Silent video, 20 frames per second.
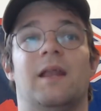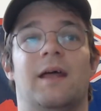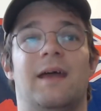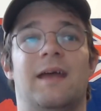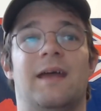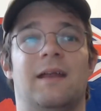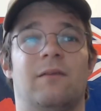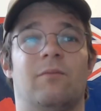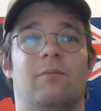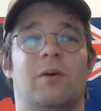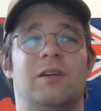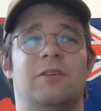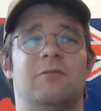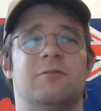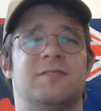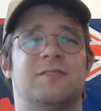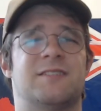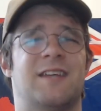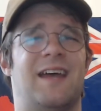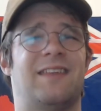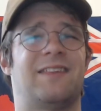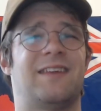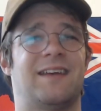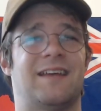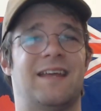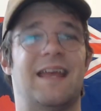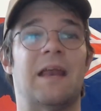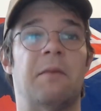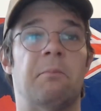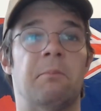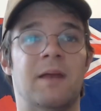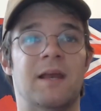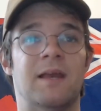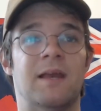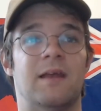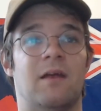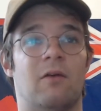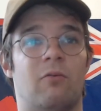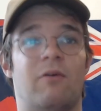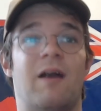in what you'd say, I think in
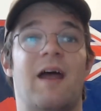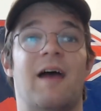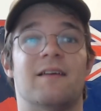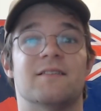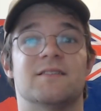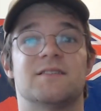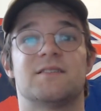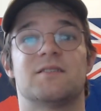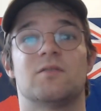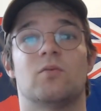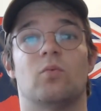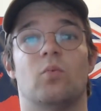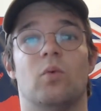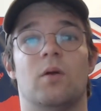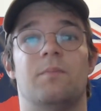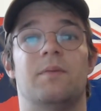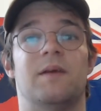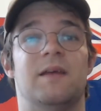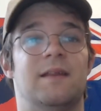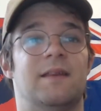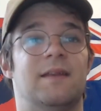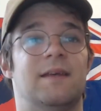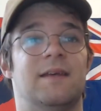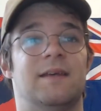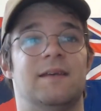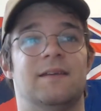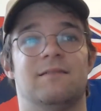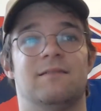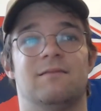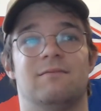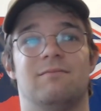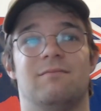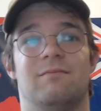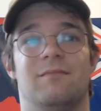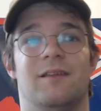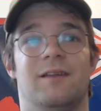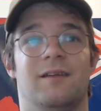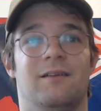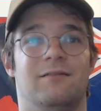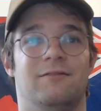media res would be the
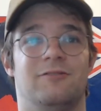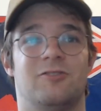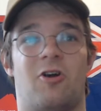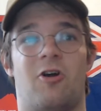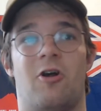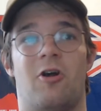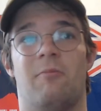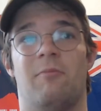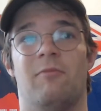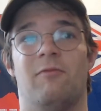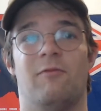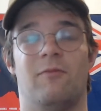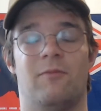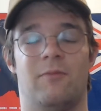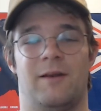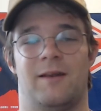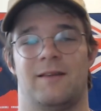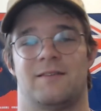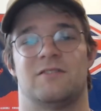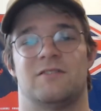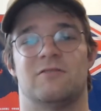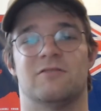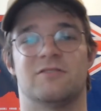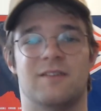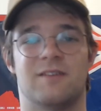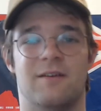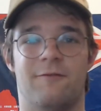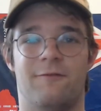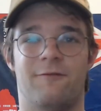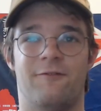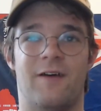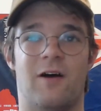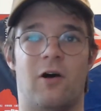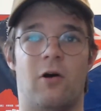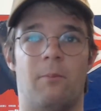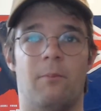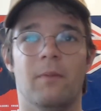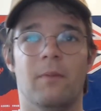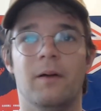term when it's used in film.